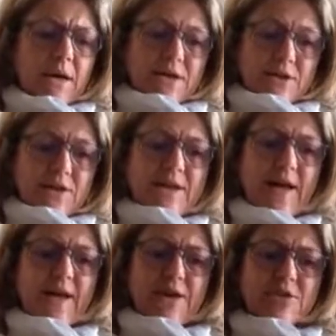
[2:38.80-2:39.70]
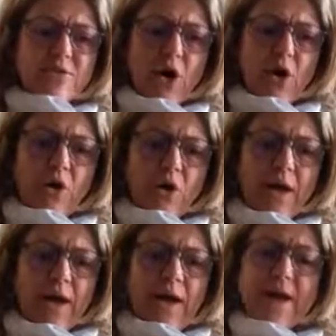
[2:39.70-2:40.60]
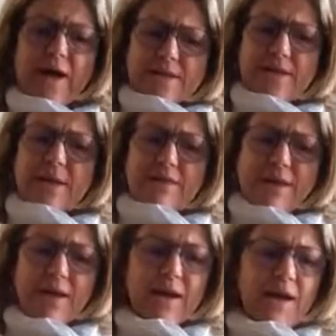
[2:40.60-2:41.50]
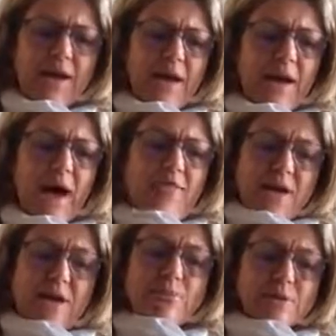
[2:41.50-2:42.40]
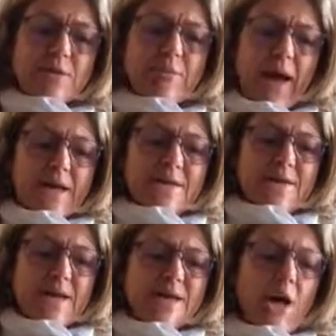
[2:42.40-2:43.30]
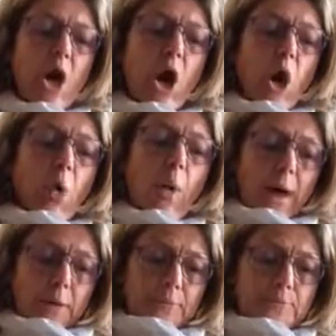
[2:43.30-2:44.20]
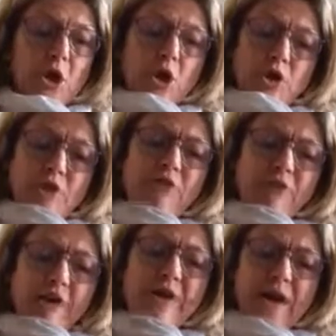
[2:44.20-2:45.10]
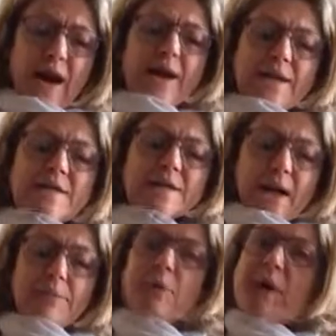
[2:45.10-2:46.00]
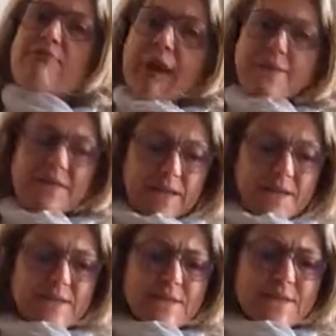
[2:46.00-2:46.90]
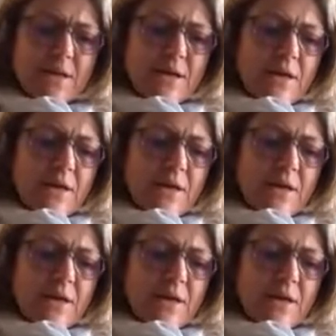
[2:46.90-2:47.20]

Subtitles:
He took his head out of the hole and had another think, and then he put it back and said, well, could you very kindly tell me where Rabbit is?